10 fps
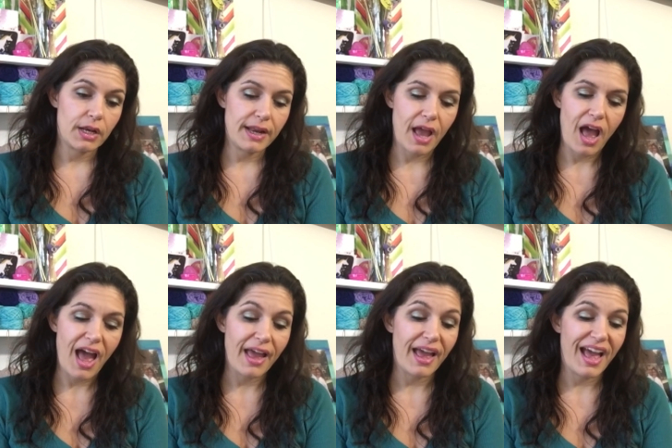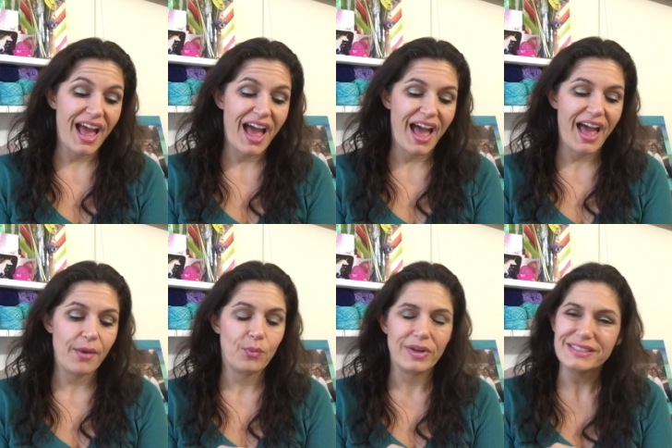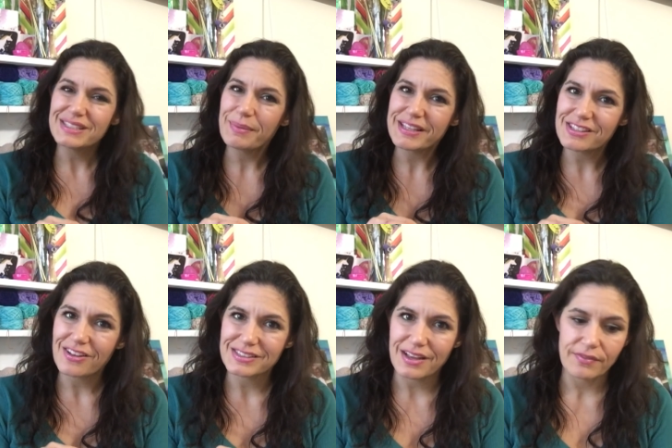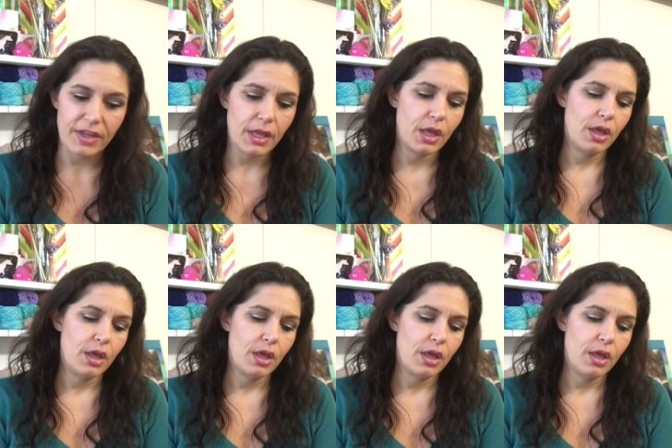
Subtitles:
now, I want to make socks out of it.